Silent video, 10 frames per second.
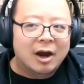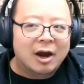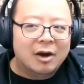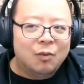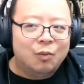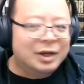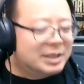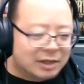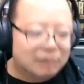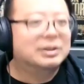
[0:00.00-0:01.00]
we
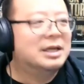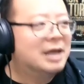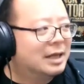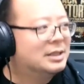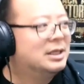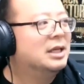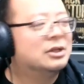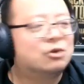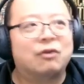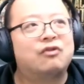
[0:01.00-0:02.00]
still did not see
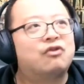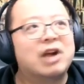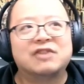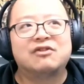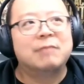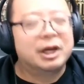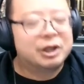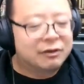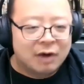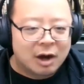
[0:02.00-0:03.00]
this sort of
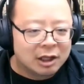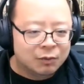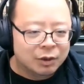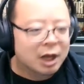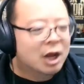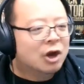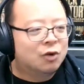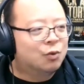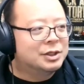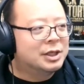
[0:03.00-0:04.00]
transformation of Hollywood
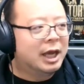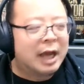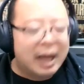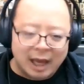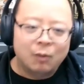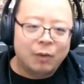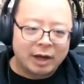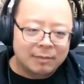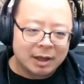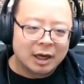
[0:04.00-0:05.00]
towards saying, hey, wait
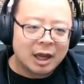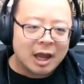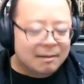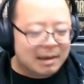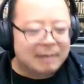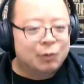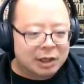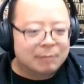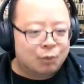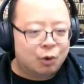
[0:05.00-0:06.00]
a minute, maybe we
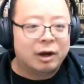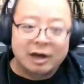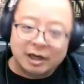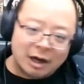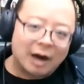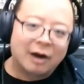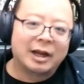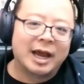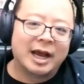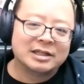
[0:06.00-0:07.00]
can put an entire
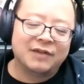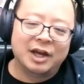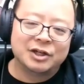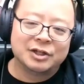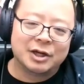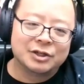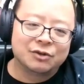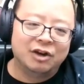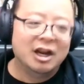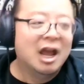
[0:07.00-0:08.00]
cast of Asians on
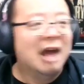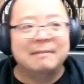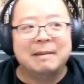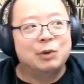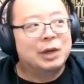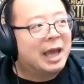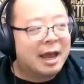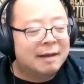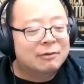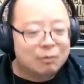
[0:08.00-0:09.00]
screen. Maybe we
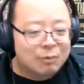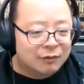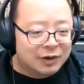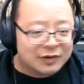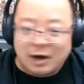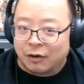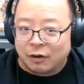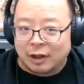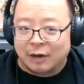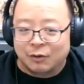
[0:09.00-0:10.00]
can do movies in other
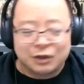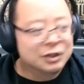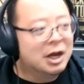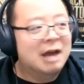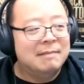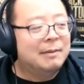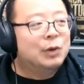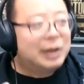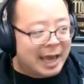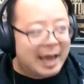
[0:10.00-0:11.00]
languages. Maybe
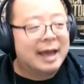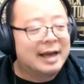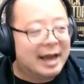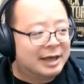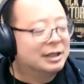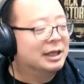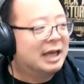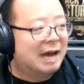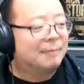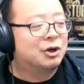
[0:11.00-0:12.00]
we can actually
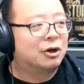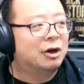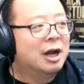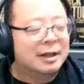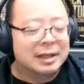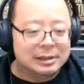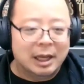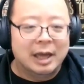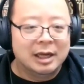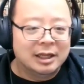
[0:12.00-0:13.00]
capture this
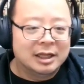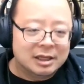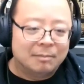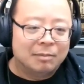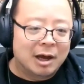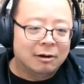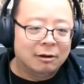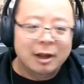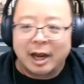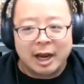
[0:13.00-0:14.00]
lightning that's in a
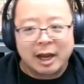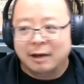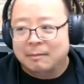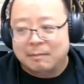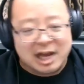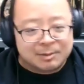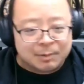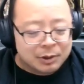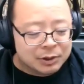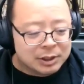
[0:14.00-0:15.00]
bottle and mass
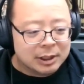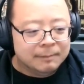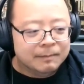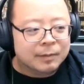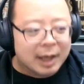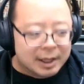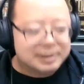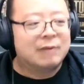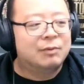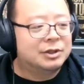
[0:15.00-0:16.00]
produce it.
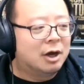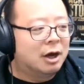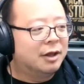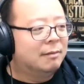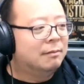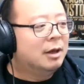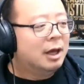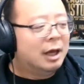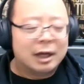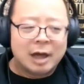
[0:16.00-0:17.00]
Instead, we saw them
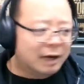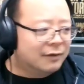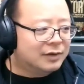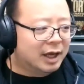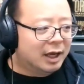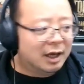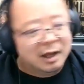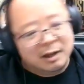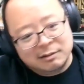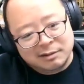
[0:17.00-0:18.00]
kind of
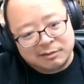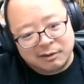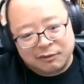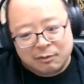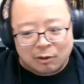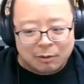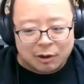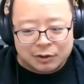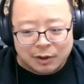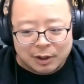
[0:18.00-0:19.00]
saying, we'll throw a few more
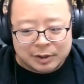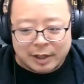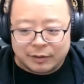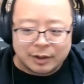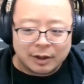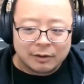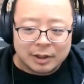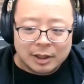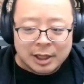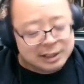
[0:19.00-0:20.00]
martial artists out there and
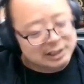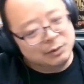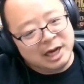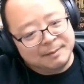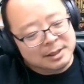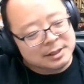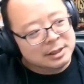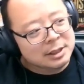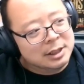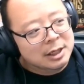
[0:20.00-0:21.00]
see what happens.
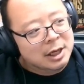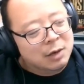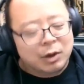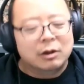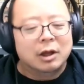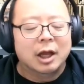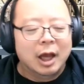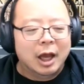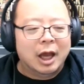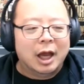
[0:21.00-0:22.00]
Well,
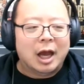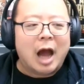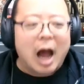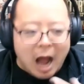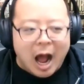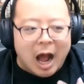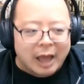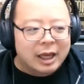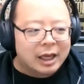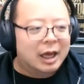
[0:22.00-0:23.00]

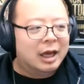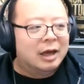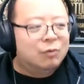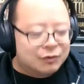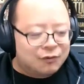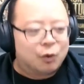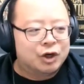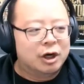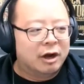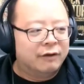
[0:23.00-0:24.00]
I was
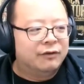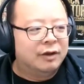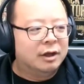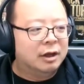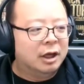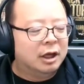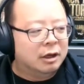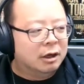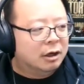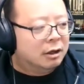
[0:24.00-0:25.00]
fortunate enough
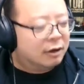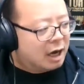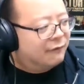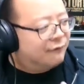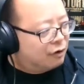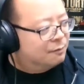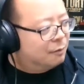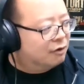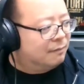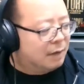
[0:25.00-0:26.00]
in the kind of first
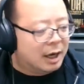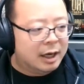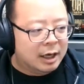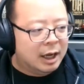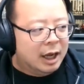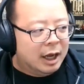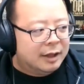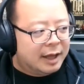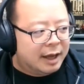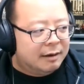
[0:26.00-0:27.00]
book of mine
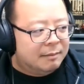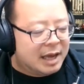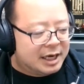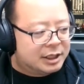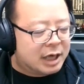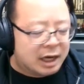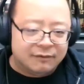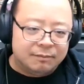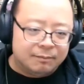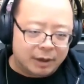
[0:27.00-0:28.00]
that managed to kind
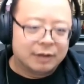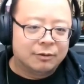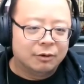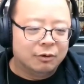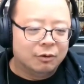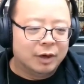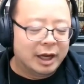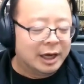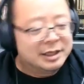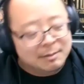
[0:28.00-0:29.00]
of break through.
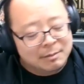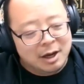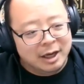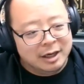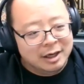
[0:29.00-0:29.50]
And I say mine,